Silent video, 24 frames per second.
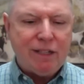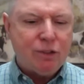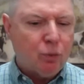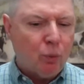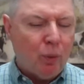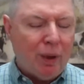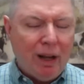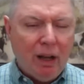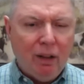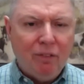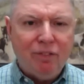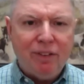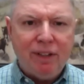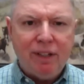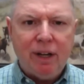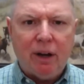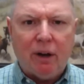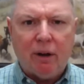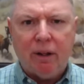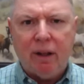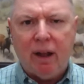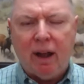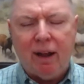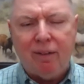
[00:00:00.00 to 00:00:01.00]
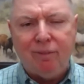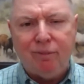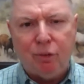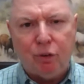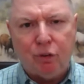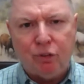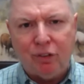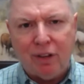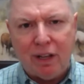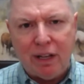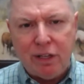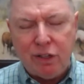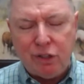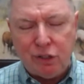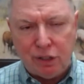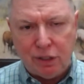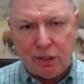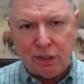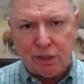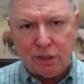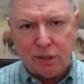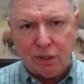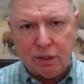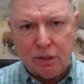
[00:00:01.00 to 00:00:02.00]
It's relevant in our
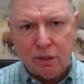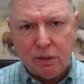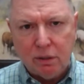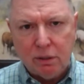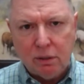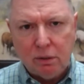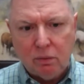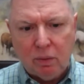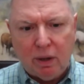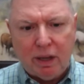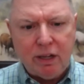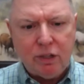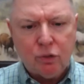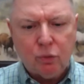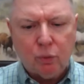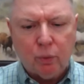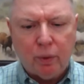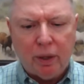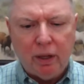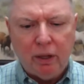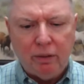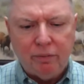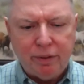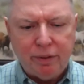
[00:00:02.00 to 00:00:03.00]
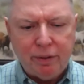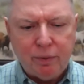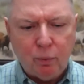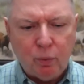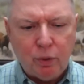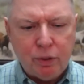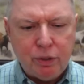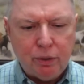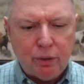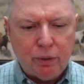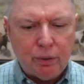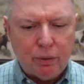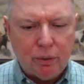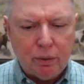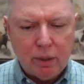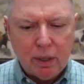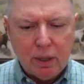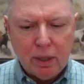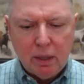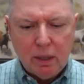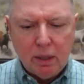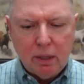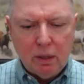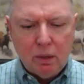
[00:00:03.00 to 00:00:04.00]
conversations, right? It's relevant when you're
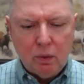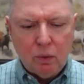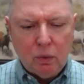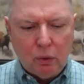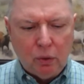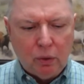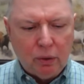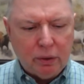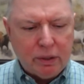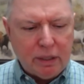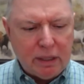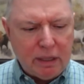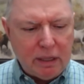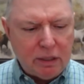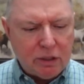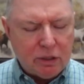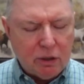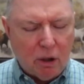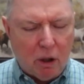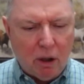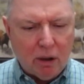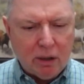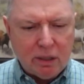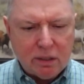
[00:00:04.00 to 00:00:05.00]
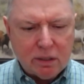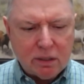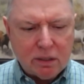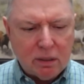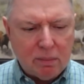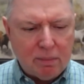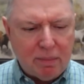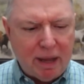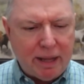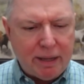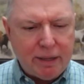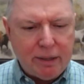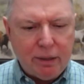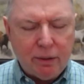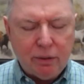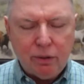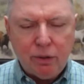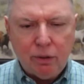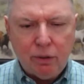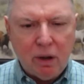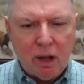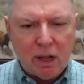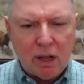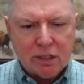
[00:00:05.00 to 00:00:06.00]
looking and talking to somebody or
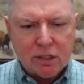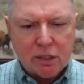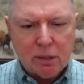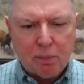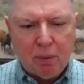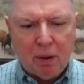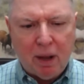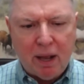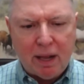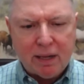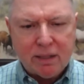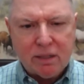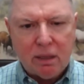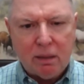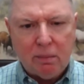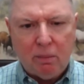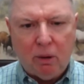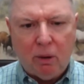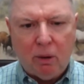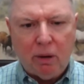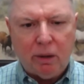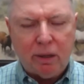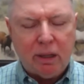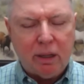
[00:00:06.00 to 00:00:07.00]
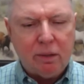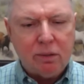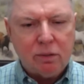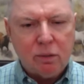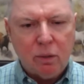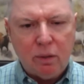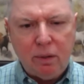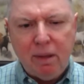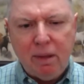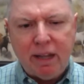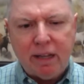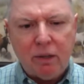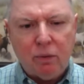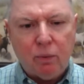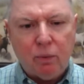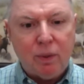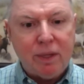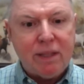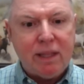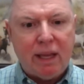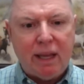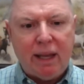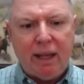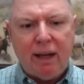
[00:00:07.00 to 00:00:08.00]
you're not surprised in the market. So anybody can
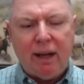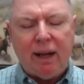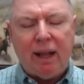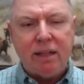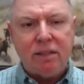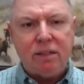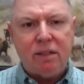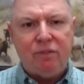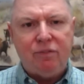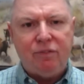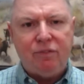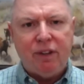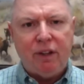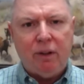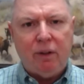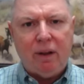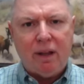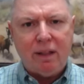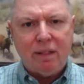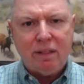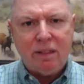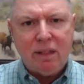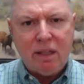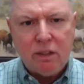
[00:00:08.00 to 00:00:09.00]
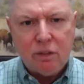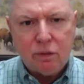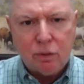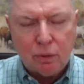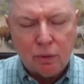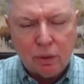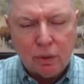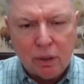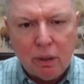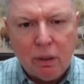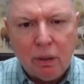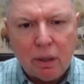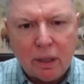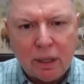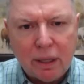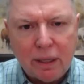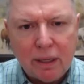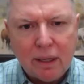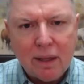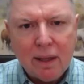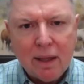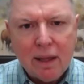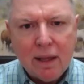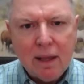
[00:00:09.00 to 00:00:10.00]
read the headlines and figure out things are
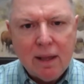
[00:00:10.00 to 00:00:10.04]
good.